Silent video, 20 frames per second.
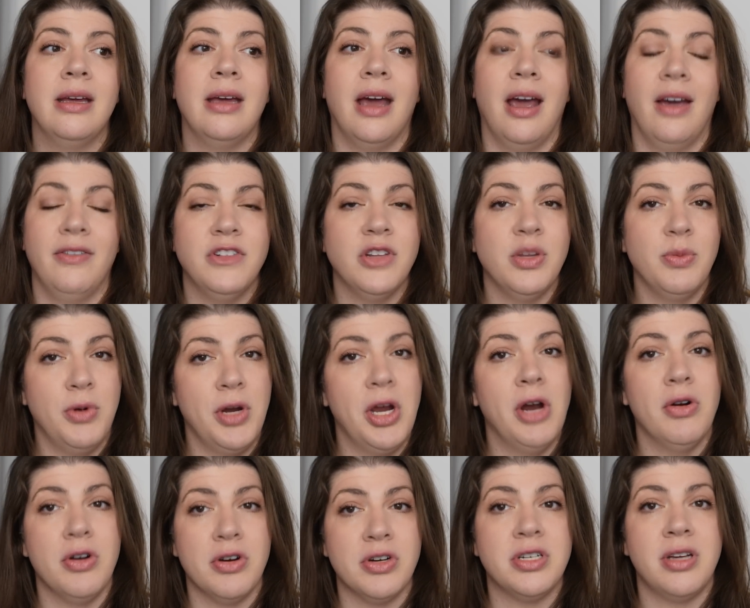After the
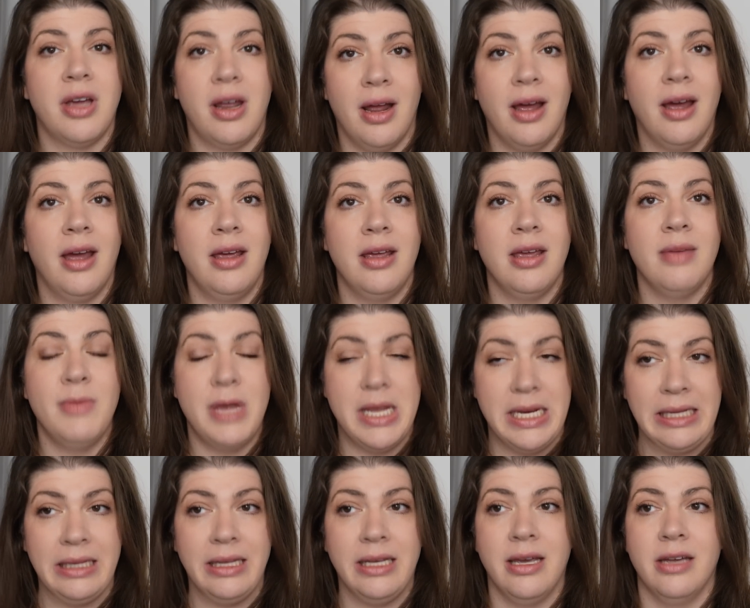pre-order shut, I
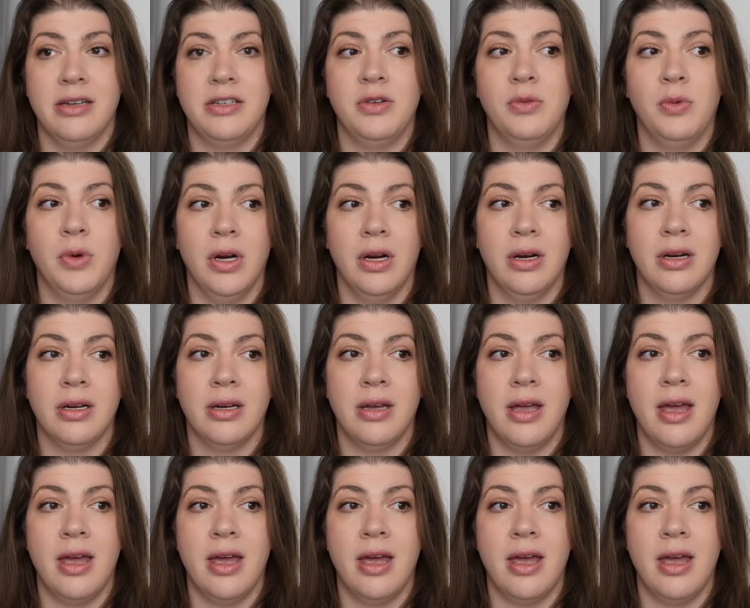immediately get to work.